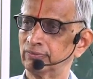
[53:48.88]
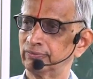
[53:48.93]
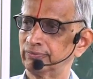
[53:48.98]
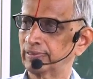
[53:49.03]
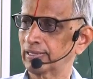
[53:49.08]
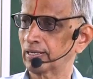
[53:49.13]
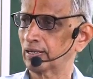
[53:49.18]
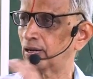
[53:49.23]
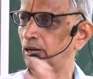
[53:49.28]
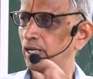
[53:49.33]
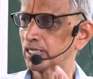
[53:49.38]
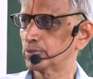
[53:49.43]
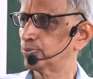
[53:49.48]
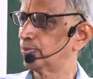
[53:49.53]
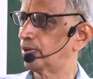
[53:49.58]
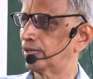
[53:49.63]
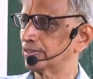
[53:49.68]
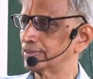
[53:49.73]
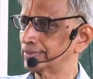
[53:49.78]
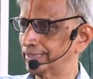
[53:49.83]
For large
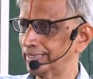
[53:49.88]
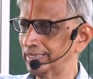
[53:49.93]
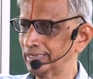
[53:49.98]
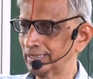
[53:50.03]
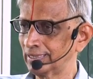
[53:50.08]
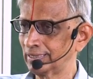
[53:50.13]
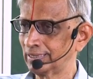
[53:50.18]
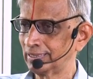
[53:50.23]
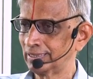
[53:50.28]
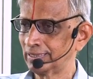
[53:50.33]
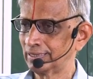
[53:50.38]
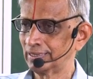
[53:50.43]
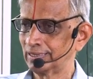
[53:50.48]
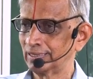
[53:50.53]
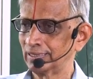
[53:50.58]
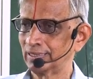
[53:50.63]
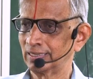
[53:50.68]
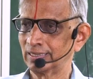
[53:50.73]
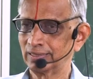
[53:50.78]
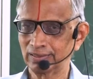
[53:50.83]
mod z,
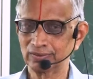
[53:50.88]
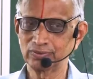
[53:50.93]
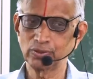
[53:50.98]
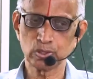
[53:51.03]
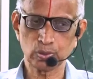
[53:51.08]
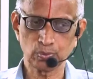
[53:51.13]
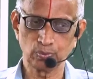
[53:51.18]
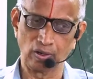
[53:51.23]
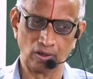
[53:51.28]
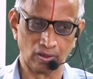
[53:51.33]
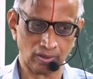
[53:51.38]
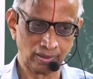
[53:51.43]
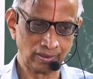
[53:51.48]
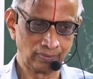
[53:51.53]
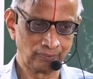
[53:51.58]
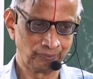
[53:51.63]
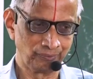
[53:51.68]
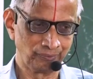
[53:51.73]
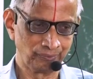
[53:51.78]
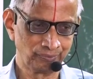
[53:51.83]
this is small,
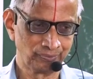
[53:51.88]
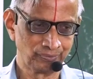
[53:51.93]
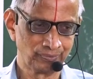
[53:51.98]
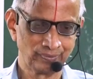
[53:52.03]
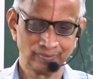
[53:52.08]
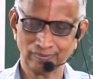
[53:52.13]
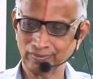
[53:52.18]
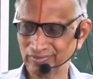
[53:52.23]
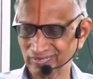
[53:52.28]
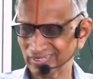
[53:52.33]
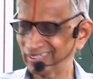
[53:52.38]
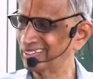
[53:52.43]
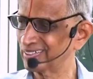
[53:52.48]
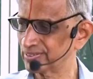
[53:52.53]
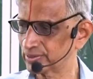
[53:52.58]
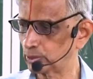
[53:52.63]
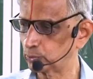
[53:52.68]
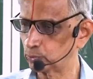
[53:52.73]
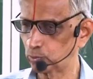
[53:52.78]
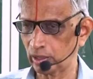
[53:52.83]

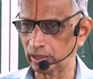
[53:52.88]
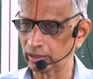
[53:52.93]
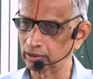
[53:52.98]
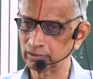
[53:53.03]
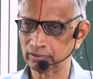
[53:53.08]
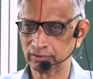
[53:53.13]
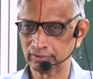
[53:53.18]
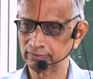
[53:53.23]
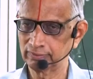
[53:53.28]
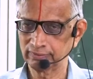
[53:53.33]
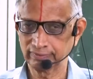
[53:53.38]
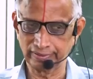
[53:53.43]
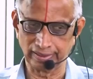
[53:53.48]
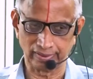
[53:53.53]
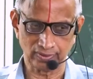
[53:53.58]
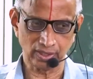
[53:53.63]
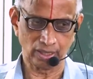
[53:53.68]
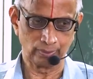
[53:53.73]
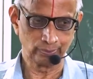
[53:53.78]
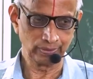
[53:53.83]
less than 1, for
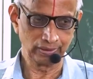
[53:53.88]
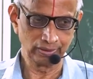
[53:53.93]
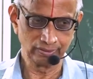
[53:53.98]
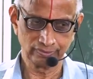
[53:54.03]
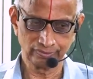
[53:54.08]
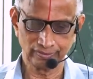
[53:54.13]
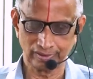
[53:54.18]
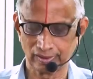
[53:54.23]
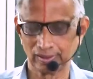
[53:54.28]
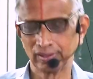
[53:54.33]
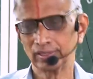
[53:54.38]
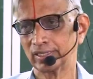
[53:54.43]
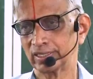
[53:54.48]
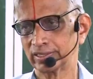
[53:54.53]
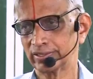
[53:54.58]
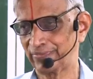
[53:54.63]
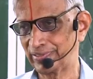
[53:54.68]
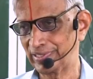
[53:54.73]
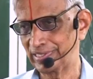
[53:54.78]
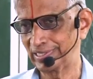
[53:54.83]
example, for
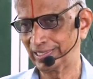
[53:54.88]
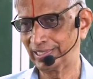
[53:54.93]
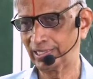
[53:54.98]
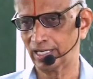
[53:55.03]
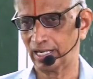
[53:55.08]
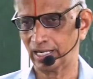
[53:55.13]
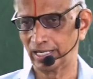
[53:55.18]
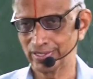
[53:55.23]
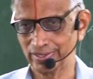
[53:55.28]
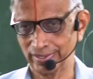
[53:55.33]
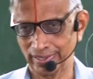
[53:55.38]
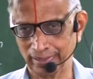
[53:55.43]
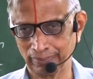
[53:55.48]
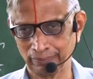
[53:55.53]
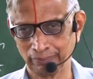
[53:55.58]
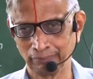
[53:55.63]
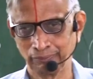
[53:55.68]
sufficiently large n.